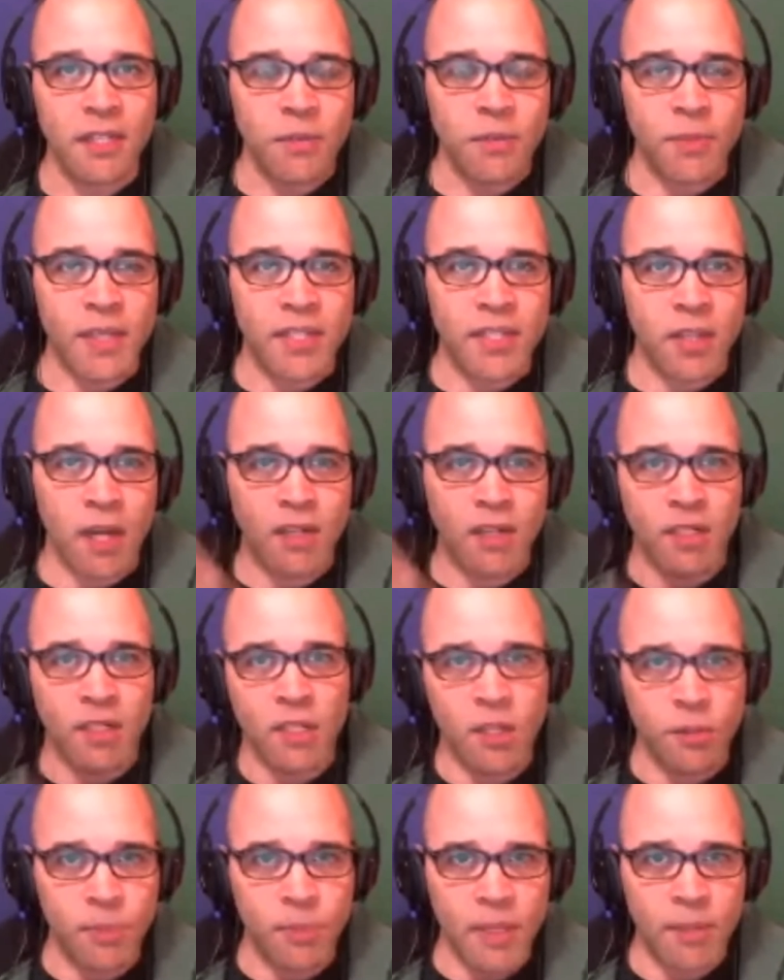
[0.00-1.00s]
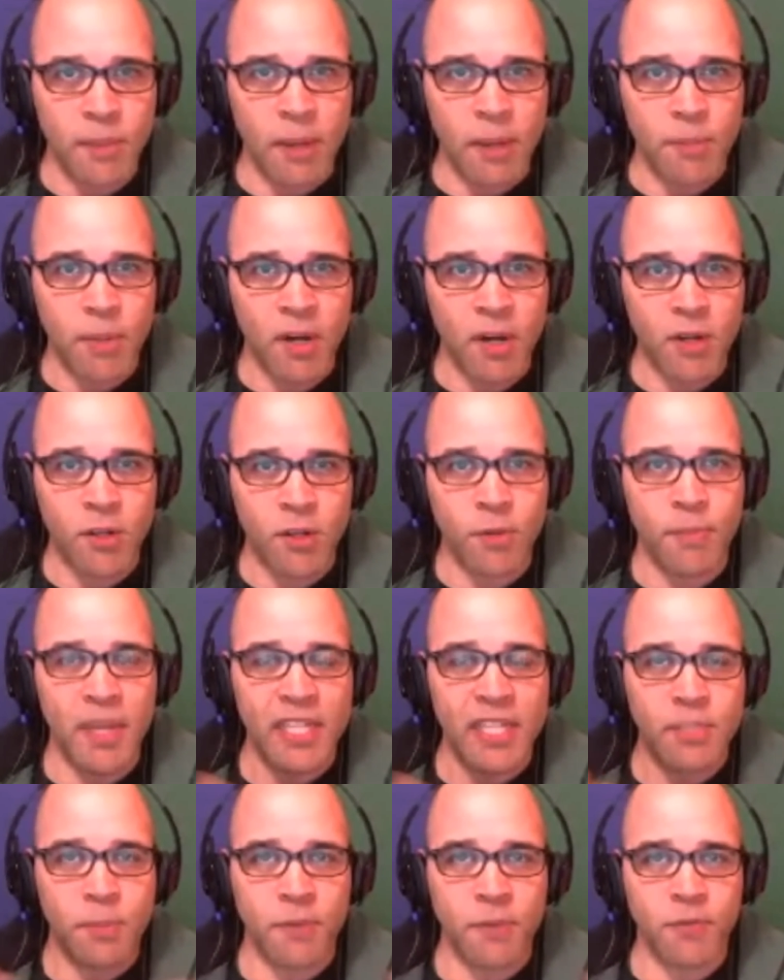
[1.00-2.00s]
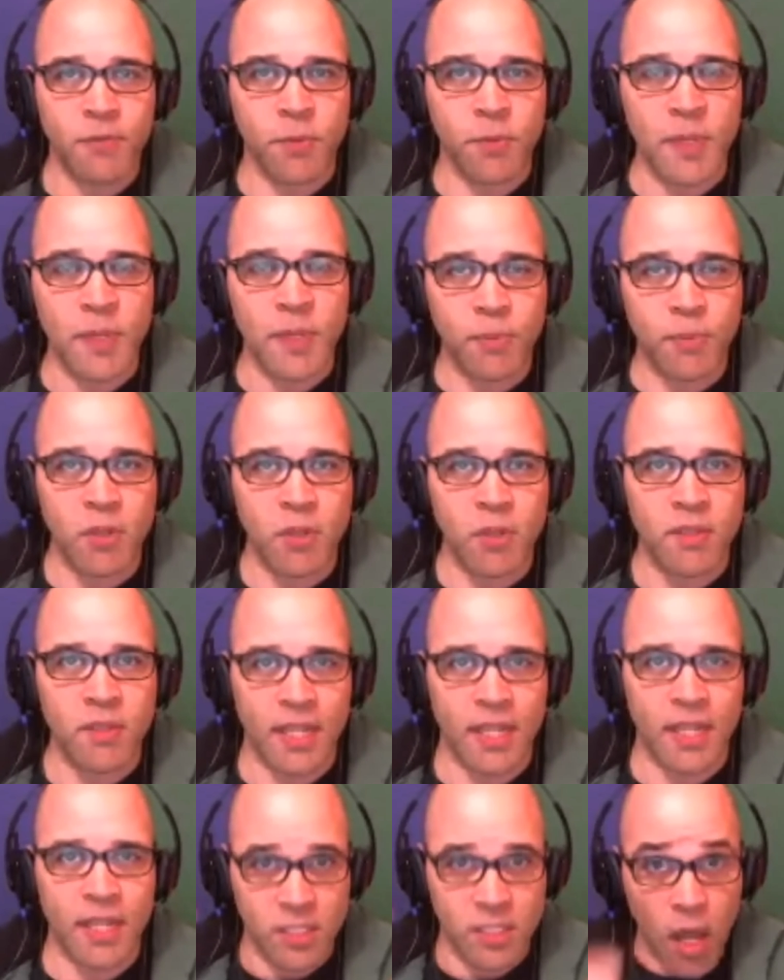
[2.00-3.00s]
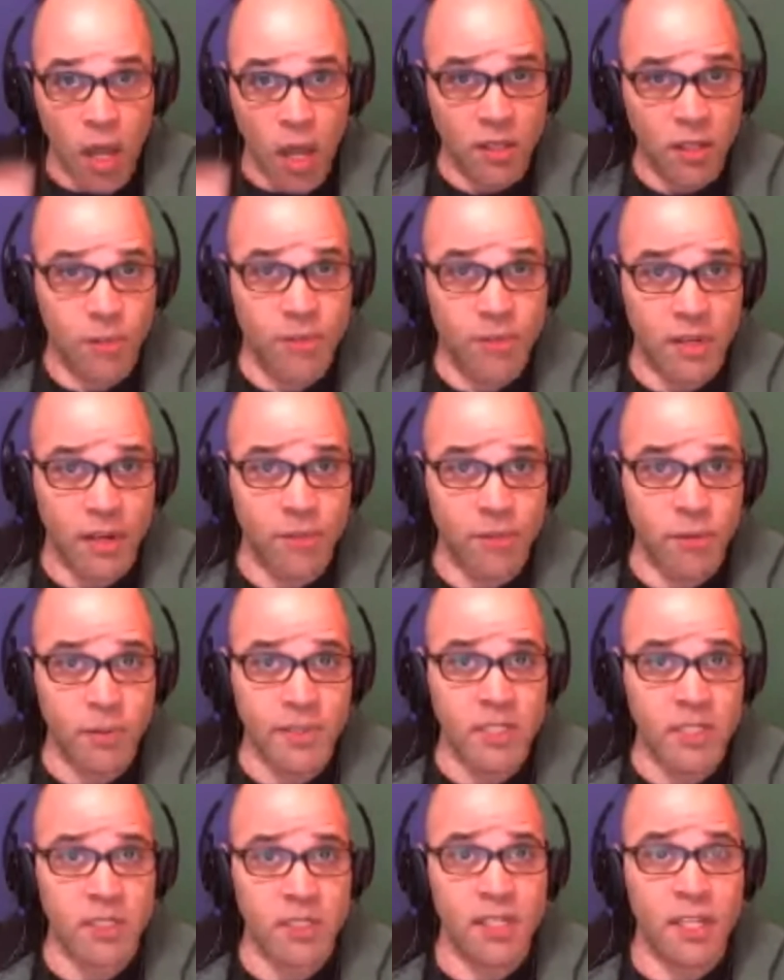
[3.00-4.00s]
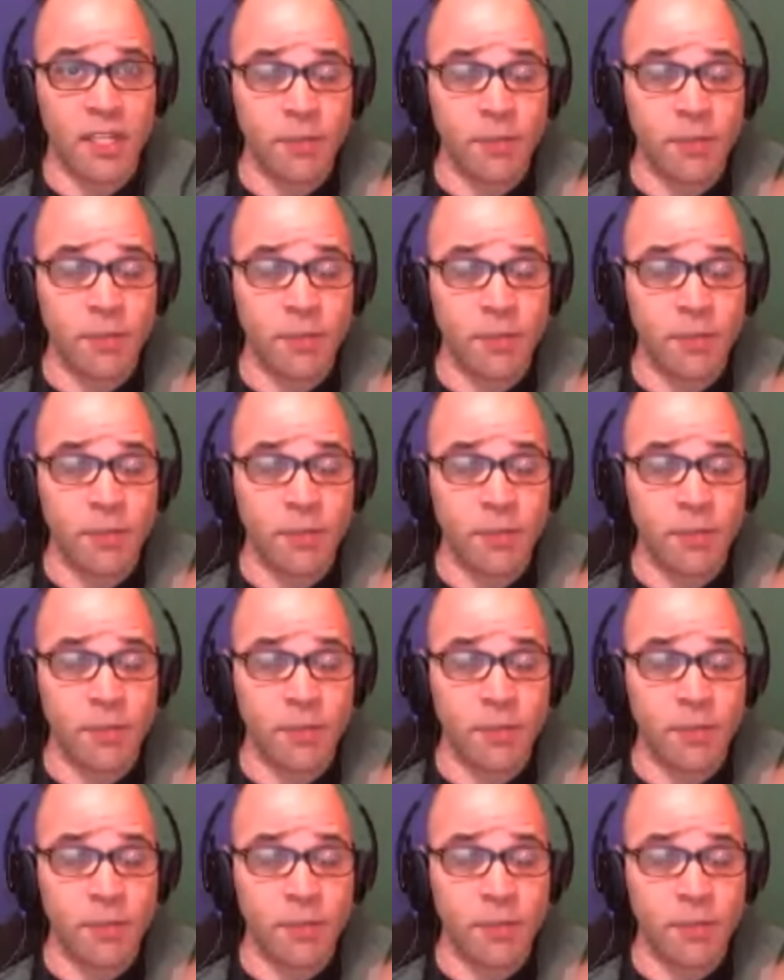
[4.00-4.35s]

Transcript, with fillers: We talked a little bit about Particle Mace, but for people, they saw a little bit of it, which is neat,